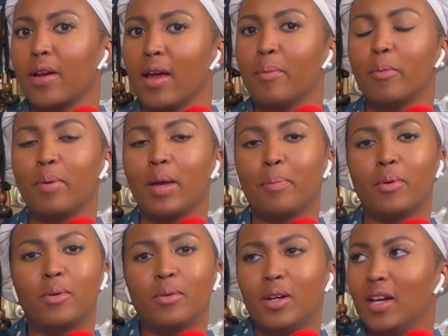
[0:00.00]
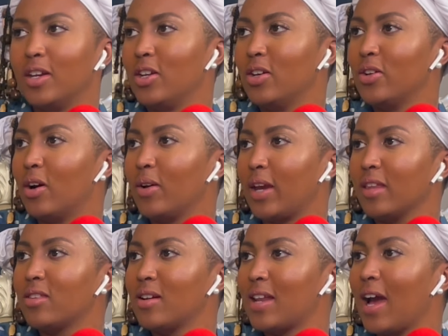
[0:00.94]
helping people, get
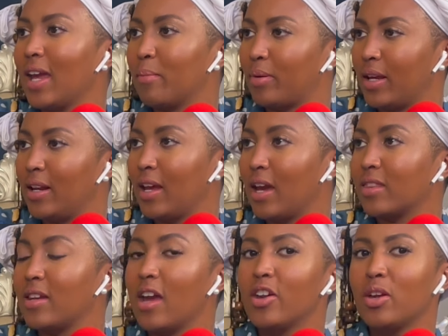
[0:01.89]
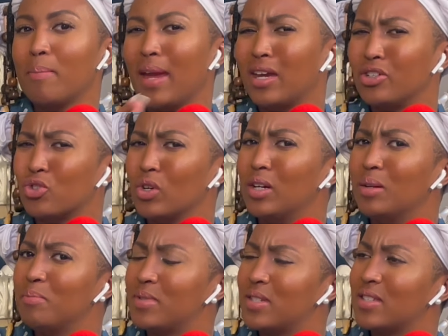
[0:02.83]
their diet plan together. Now you're making drums.